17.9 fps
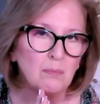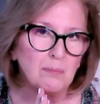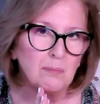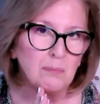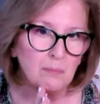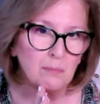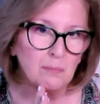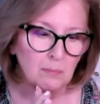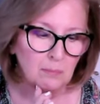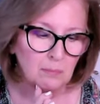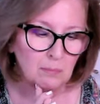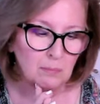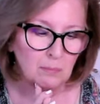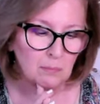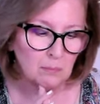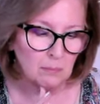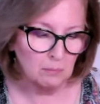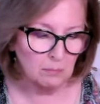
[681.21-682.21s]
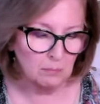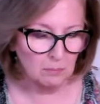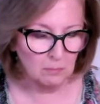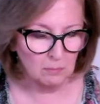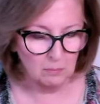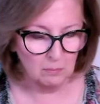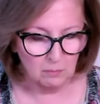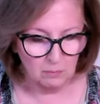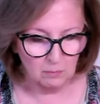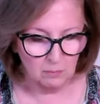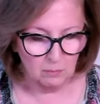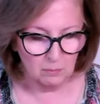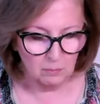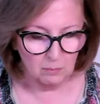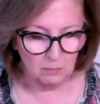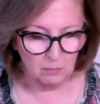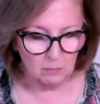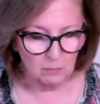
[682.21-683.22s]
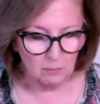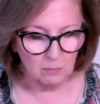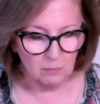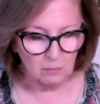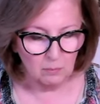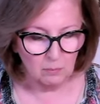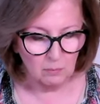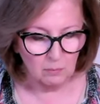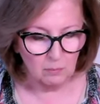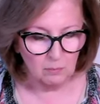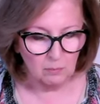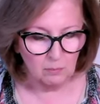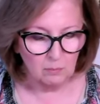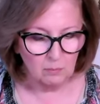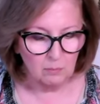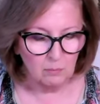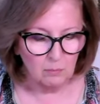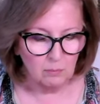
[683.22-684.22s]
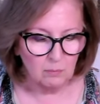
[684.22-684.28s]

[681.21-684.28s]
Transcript: No one is speaking in this clip.